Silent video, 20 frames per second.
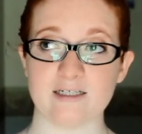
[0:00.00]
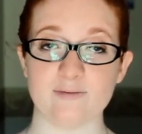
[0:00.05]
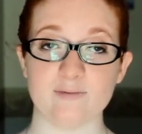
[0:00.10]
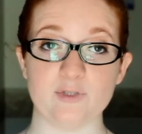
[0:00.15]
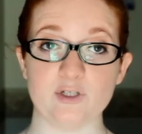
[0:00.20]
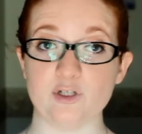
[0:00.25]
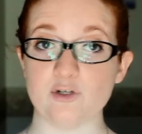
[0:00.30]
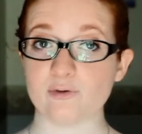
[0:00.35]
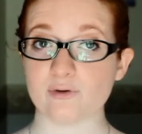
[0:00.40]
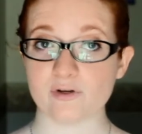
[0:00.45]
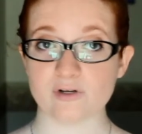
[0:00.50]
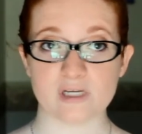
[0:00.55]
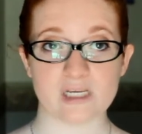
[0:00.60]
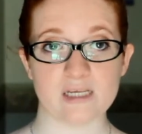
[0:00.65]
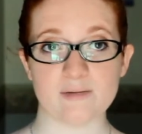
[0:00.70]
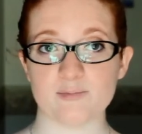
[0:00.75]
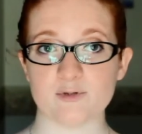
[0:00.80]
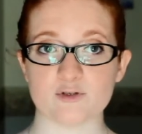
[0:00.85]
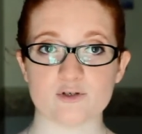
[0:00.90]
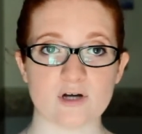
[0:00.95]
You could
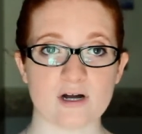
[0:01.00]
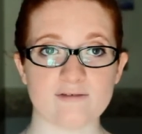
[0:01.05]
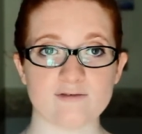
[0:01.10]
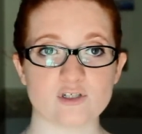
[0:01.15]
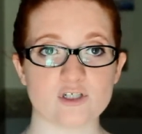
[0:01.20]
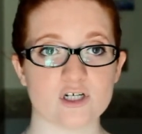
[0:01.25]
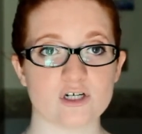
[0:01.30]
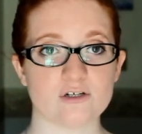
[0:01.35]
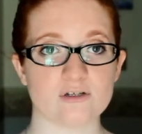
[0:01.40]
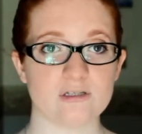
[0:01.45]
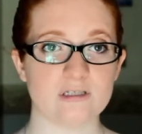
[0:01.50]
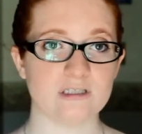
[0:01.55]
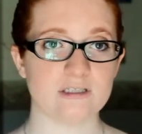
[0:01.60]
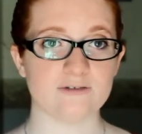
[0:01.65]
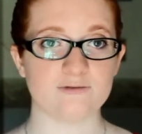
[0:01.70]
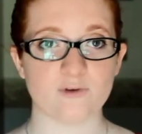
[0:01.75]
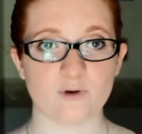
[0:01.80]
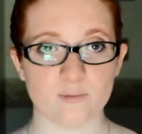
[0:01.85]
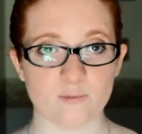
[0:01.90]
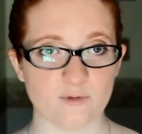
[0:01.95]
keep your travel journal in the
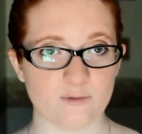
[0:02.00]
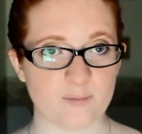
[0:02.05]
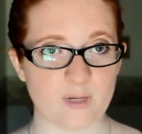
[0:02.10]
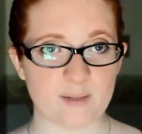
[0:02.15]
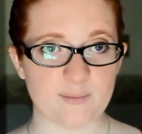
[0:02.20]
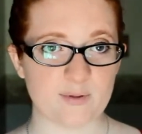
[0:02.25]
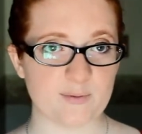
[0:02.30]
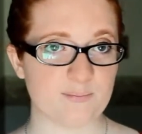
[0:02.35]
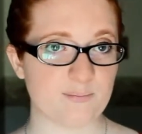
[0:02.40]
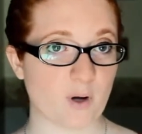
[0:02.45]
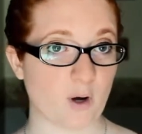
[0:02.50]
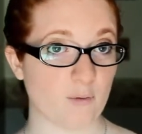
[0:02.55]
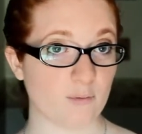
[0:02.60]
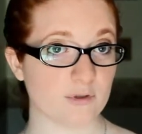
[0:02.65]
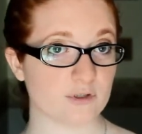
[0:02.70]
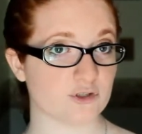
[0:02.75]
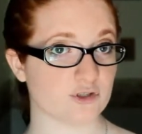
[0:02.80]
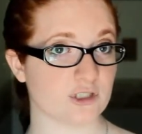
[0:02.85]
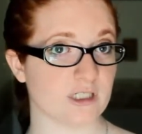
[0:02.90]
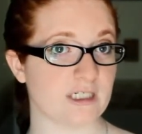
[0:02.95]
form of maybe
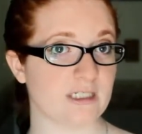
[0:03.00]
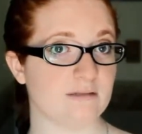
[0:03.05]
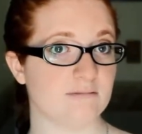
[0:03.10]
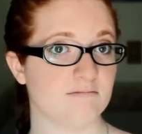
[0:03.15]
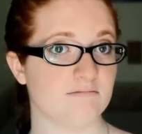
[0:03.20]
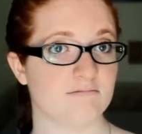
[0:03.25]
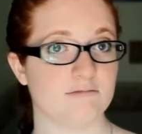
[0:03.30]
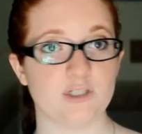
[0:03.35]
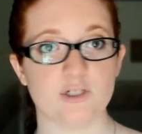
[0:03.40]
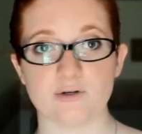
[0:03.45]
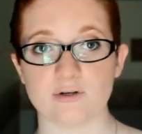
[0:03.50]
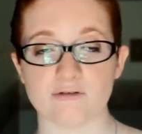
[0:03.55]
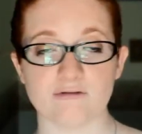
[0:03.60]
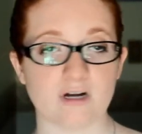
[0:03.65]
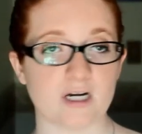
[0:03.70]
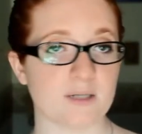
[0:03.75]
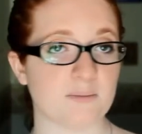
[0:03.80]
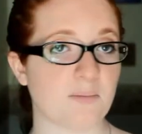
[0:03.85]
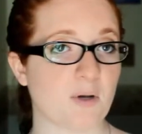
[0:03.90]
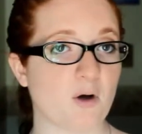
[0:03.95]
poetry. You could
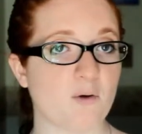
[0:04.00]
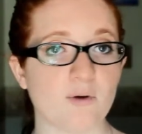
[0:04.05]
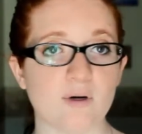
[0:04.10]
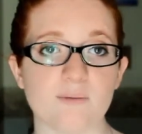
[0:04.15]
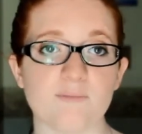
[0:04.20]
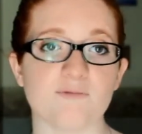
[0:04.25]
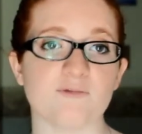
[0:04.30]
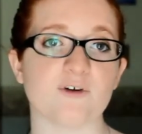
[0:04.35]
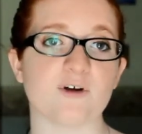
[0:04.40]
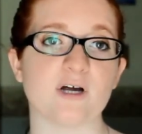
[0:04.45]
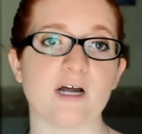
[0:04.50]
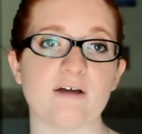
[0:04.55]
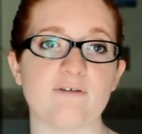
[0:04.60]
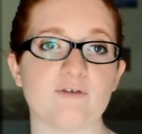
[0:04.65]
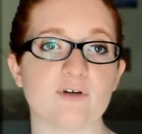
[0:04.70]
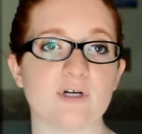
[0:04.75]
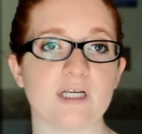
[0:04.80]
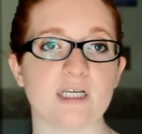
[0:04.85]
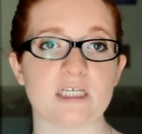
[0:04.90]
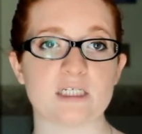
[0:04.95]
write a poem for
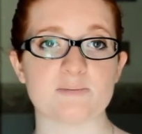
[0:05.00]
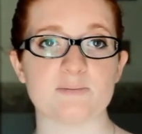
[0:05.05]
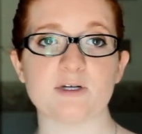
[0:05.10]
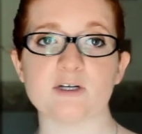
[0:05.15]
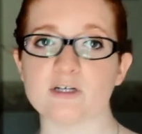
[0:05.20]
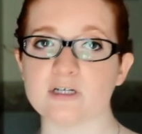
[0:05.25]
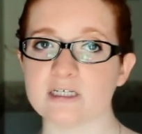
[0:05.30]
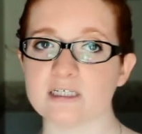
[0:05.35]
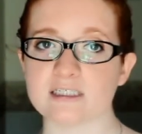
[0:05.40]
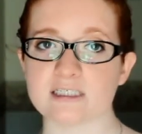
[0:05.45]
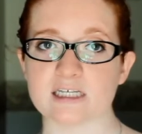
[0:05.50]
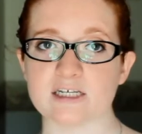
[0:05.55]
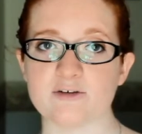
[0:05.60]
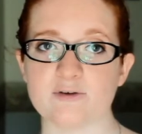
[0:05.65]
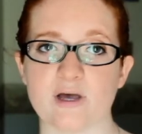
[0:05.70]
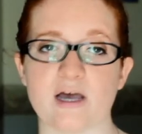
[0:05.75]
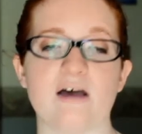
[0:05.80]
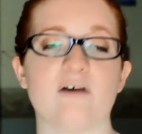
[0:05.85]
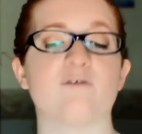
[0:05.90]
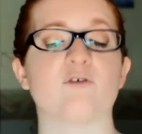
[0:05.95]
every experience that you
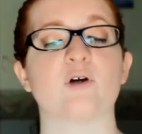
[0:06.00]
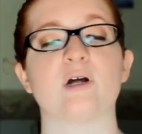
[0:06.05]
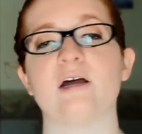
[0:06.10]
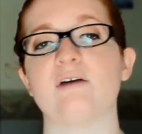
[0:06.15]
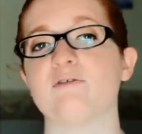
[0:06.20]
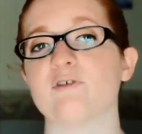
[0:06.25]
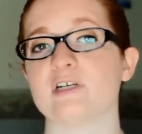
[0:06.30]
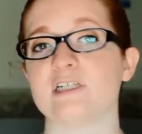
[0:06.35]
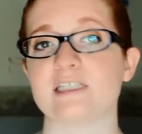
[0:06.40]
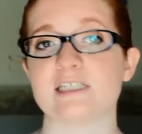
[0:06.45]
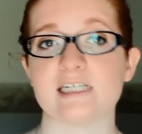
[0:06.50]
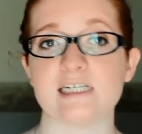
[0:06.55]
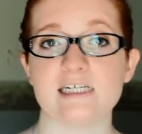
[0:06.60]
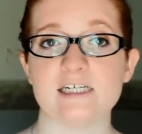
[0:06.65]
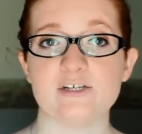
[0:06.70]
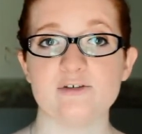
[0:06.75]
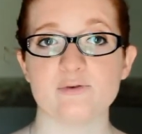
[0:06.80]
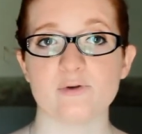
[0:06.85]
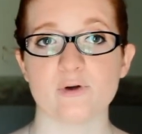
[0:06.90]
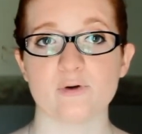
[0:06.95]
have, or every city
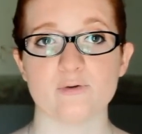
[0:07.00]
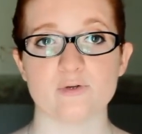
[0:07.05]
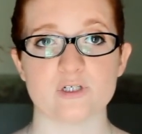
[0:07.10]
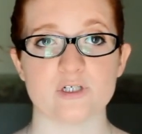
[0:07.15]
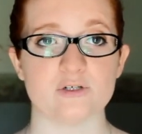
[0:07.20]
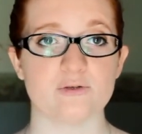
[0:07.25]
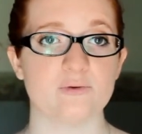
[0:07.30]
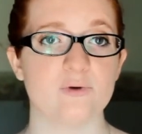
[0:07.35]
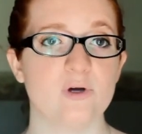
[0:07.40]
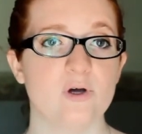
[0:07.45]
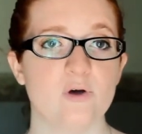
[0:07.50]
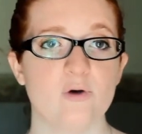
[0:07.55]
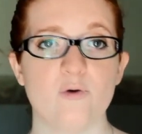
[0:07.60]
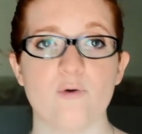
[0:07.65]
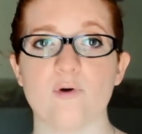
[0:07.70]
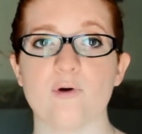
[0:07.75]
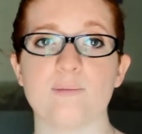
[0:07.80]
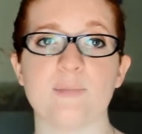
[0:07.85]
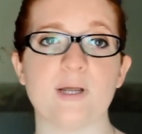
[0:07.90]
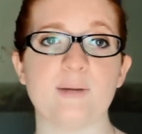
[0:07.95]
you go to,
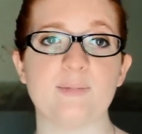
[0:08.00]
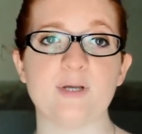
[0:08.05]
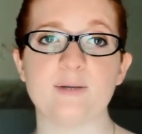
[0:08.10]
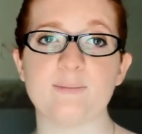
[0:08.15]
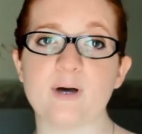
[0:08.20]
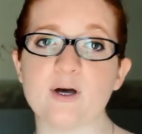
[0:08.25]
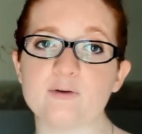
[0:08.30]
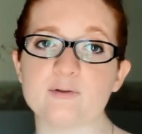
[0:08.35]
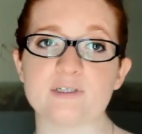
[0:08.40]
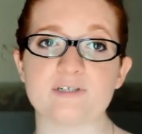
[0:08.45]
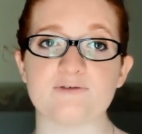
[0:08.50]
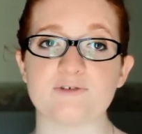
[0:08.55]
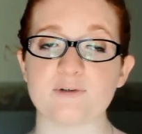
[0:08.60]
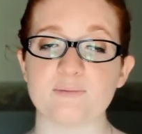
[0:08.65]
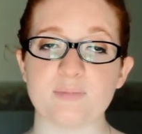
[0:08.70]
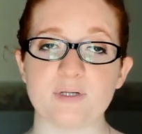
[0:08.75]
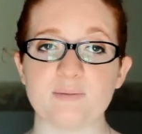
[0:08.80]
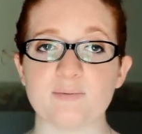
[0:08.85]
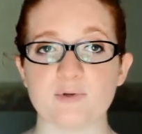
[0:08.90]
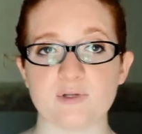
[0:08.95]
or maybe about different
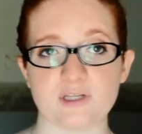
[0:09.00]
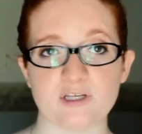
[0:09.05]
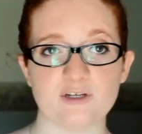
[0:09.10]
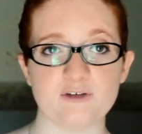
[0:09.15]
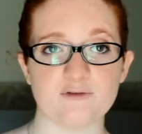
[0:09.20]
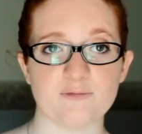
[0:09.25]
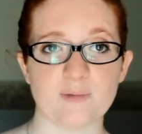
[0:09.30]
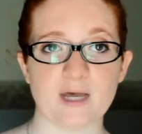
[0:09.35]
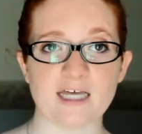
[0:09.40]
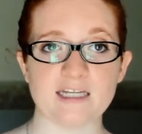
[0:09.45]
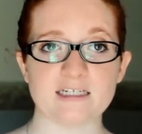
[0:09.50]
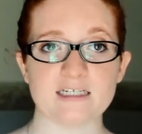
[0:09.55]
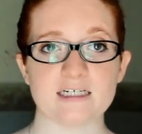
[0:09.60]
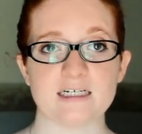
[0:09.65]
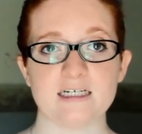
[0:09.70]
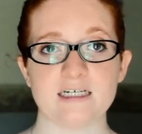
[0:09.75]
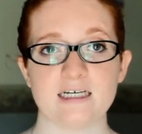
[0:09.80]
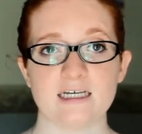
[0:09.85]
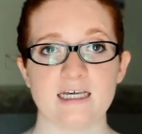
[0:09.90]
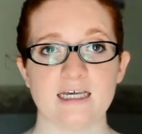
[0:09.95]
people that you've met.
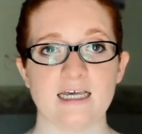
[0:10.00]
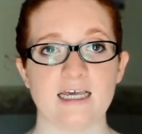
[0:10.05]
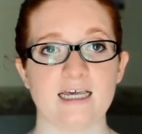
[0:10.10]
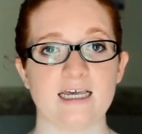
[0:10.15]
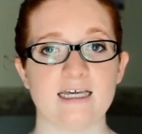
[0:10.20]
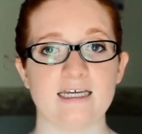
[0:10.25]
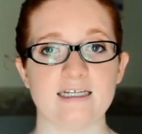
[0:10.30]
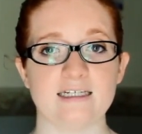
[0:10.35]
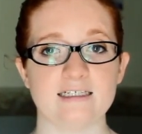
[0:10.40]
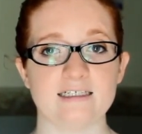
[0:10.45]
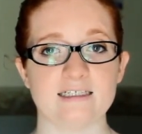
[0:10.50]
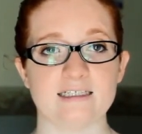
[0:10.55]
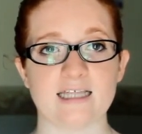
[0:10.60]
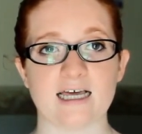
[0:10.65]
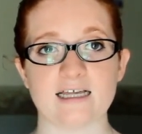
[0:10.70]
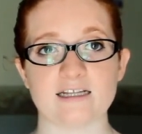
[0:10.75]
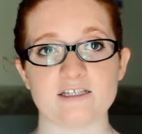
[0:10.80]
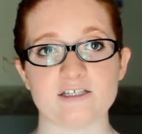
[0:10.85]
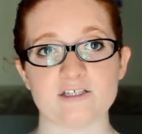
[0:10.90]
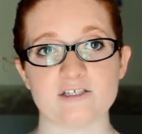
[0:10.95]
And
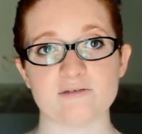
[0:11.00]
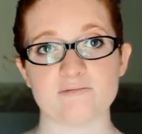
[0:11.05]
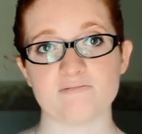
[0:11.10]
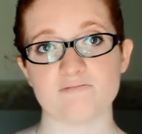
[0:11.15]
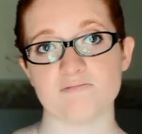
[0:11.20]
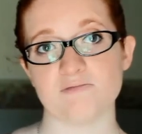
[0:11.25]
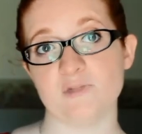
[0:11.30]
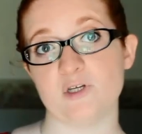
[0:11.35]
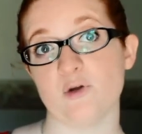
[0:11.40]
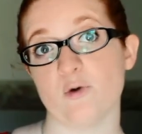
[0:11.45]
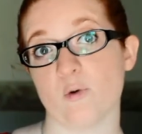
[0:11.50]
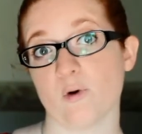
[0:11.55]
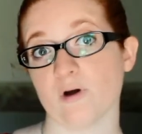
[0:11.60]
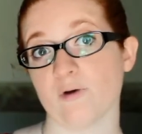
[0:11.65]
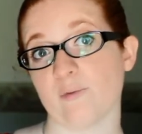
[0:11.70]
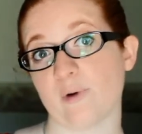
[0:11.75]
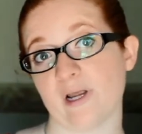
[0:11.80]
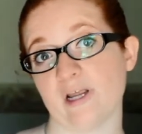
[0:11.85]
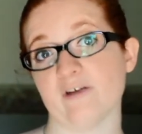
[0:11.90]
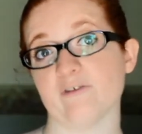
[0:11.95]
that's your
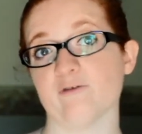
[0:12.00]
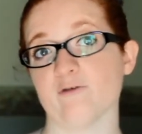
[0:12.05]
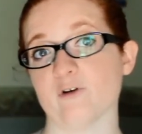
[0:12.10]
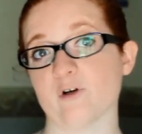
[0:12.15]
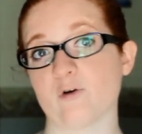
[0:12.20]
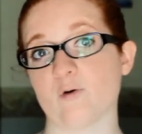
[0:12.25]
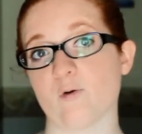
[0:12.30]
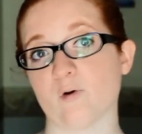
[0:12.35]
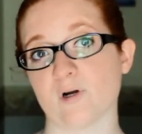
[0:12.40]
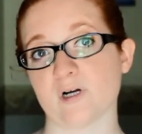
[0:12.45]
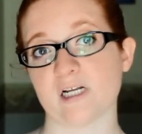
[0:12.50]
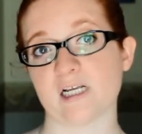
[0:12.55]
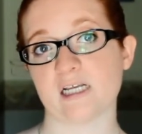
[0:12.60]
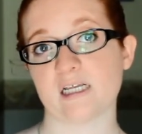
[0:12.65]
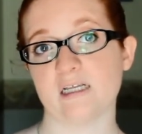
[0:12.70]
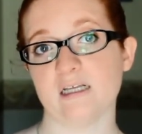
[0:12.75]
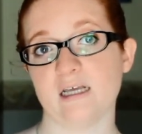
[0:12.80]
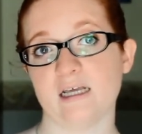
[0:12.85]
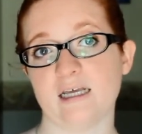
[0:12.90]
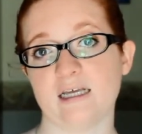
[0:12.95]
way of
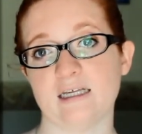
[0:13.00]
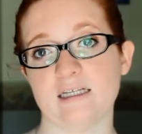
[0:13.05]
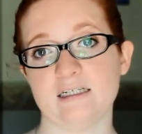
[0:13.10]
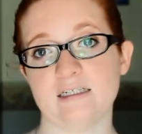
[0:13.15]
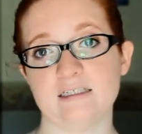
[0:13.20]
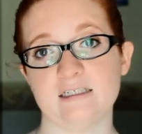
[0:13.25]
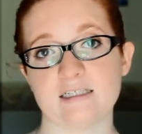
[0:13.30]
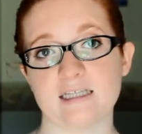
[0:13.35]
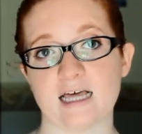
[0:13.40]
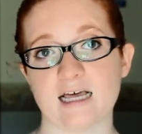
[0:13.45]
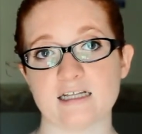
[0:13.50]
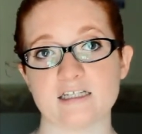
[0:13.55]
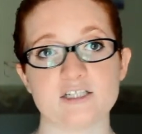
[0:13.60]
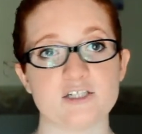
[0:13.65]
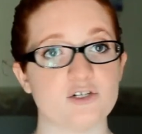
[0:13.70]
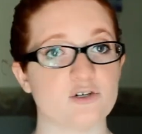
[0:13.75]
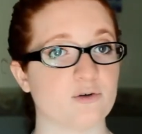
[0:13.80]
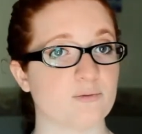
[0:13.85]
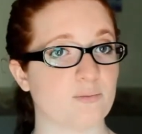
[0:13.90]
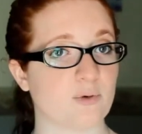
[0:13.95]
recording, and that's
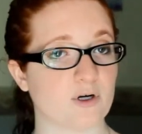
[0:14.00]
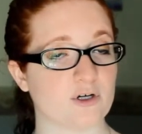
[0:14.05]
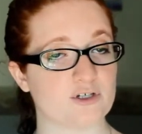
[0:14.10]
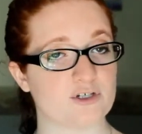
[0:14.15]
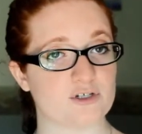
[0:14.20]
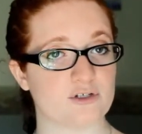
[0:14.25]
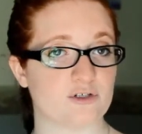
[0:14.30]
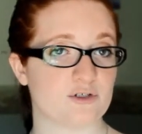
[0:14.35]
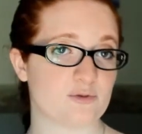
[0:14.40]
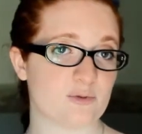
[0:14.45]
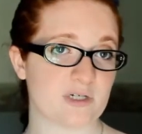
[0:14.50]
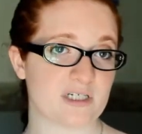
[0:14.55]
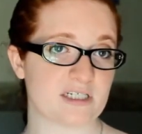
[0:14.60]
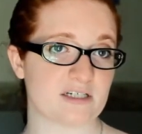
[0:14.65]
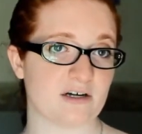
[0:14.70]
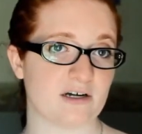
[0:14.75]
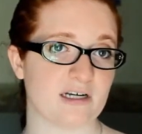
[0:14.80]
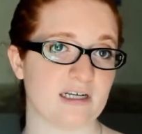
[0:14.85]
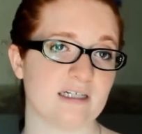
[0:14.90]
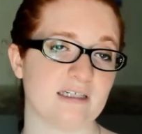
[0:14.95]
your personal twist
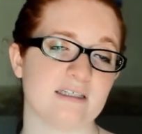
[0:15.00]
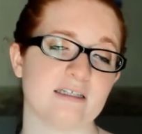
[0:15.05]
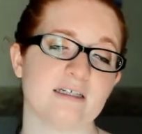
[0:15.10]
on it.